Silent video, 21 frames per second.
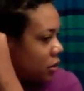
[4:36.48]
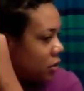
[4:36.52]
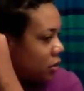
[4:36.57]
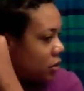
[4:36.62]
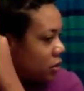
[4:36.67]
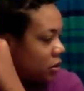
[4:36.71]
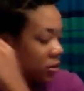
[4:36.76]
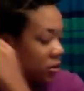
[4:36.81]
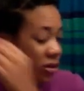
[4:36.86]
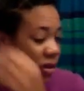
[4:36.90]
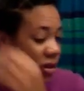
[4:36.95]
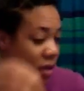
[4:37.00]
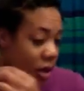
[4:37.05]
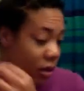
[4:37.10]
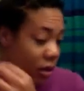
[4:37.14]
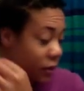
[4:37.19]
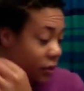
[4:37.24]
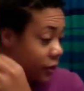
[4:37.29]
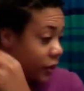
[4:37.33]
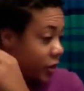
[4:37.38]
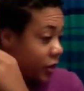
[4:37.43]
So it's kind
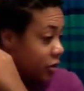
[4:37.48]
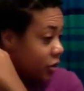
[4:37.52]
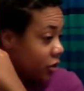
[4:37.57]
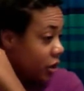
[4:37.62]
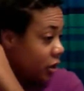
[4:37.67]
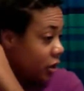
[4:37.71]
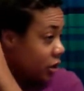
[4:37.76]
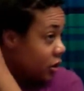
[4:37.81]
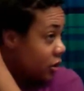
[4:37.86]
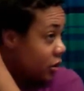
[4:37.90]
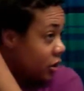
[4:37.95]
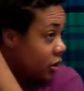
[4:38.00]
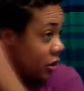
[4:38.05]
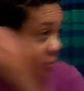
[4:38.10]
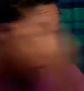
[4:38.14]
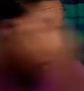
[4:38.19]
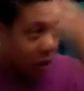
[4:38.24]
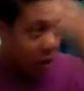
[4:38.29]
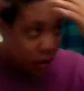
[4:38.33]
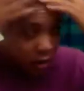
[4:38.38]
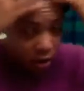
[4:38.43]
of frustrating. this
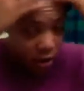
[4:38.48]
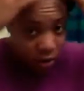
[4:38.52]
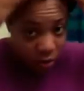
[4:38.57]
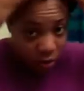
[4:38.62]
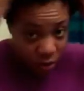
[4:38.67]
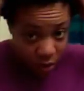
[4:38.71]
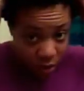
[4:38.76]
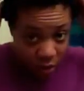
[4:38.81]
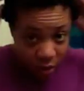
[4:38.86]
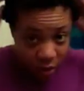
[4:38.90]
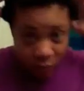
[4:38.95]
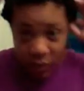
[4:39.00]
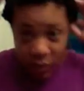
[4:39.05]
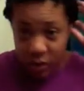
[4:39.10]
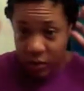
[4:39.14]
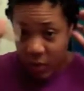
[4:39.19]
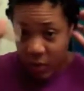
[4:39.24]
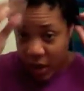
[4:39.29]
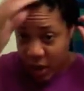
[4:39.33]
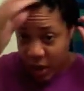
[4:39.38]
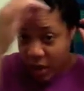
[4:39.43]
part is shorter than the rest
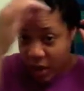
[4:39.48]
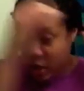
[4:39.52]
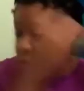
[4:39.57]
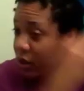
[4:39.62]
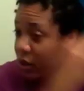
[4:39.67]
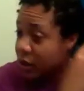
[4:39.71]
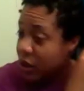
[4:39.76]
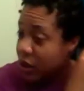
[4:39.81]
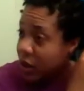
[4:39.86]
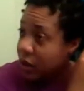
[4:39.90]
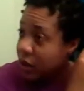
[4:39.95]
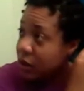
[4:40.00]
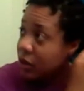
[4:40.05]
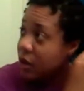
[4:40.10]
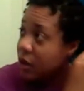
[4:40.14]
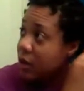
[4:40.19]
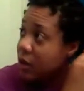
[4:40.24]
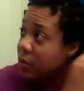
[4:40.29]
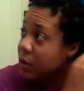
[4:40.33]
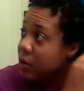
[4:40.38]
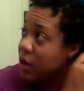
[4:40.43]
of my hair because I
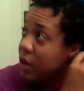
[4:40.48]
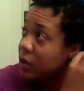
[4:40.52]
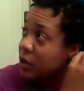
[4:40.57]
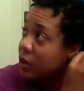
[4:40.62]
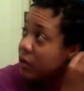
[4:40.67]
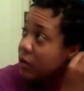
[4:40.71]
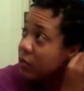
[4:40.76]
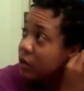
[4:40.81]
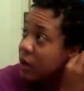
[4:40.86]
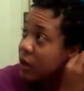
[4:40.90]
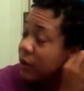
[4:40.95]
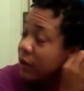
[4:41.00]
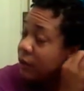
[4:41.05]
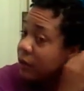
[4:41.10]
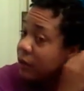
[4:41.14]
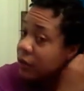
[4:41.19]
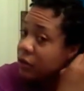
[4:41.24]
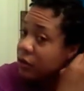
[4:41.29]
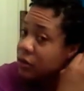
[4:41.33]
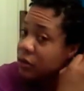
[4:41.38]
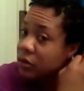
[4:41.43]
kept cutting it when I
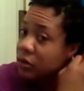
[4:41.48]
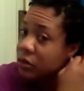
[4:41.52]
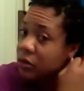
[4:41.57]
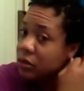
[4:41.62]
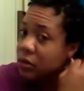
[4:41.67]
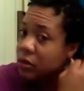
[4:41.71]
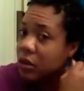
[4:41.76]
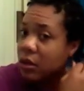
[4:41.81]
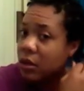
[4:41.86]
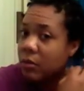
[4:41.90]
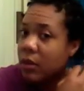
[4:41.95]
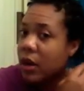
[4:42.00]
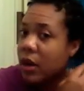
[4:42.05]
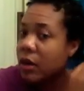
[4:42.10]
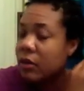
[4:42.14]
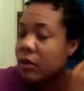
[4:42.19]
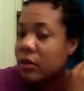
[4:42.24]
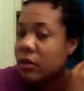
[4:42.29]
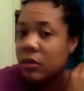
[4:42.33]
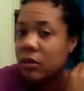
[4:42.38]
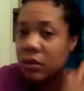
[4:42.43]
first cut my
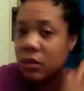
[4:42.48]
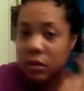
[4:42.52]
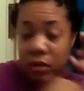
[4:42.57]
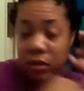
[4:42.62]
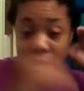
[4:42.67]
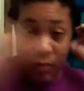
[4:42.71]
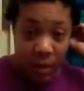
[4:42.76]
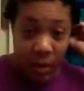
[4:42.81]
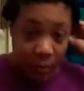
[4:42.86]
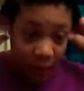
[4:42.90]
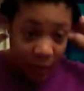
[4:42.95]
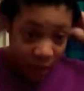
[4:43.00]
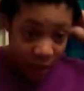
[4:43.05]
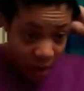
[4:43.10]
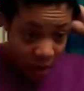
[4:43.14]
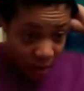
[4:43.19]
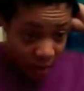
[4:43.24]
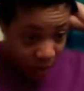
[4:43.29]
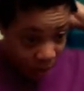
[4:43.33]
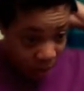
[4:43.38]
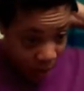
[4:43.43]
did my big
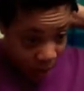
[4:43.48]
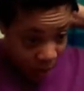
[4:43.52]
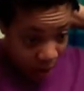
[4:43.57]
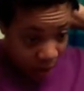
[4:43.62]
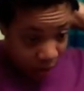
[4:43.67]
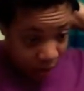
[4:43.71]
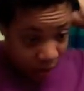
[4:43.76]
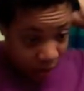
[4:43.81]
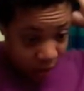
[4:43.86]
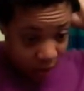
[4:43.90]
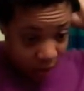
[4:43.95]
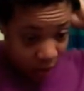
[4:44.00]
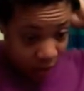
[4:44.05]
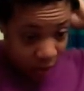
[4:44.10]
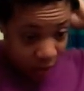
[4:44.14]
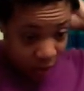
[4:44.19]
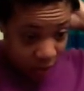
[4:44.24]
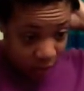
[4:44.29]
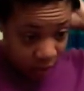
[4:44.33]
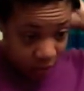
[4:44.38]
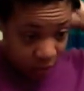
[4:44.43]
chop because I
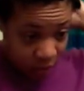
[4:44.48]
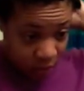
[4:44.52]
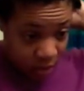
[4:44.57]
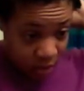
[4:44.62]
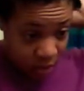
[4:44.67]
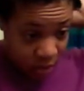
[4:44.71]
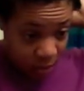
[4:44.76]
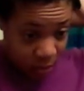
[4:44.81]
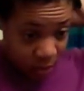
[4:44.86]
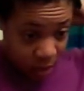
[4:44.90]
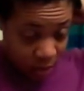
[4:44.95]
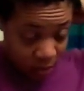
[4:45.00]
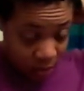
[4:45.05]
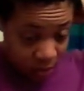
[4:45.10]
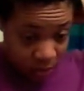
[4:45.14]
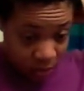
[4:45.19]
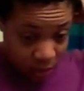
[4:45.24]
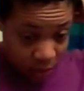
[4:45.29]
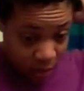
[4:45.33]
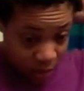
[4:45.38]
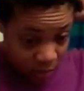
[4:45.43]
thought it was still permed
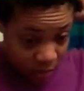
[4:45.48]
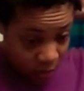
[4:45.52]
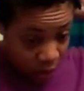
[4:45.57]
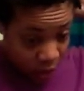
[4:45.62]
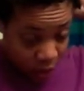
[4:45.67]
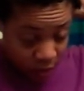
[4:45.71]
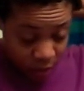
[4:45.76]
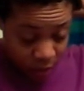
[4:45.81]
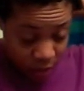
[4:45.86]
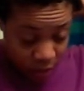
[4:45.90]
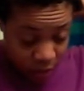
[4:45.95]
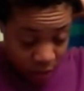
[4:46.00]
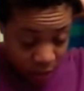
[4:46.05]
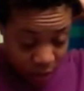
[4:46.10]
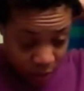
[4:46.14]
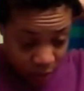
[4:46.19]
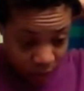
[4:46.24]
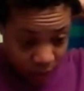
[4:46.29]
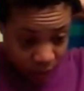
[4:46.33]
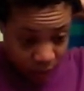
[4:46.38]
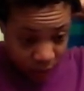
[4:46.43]
on it permed on in.
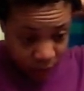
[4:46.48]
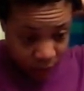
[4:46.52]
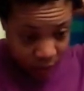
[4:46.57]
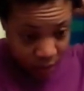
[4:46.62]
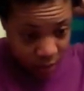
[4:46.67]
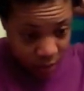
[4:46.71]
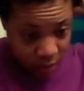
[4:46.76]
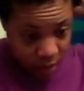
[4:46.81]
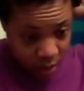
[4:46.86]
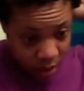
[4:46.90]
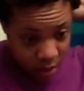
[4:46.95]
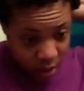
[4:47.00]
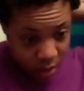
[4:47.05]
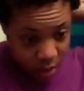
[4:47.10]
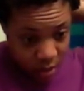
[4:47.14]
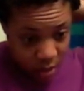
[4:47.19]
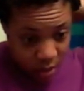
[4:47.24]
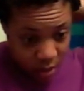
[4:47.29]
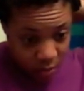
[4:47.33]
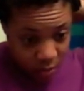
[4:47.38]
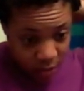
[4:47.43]
end.
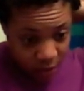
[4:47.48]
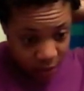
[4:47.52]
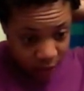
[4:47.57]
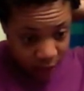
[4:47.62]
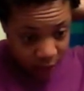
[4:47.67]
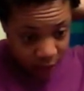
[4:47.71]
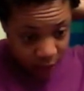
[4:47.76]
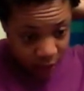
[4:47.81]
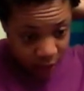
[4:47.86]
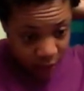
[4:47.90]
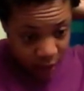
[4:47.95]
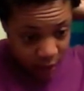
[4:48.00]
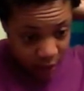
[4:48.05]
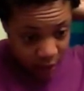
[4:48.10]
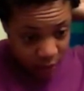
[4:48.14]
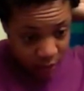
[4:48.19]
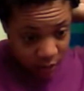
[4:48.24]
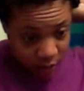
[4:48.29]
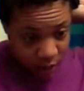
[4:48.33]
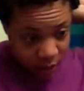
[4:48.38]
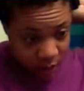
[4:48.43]
But I figured it out
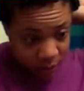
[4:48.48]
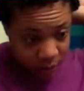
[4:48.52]
too late.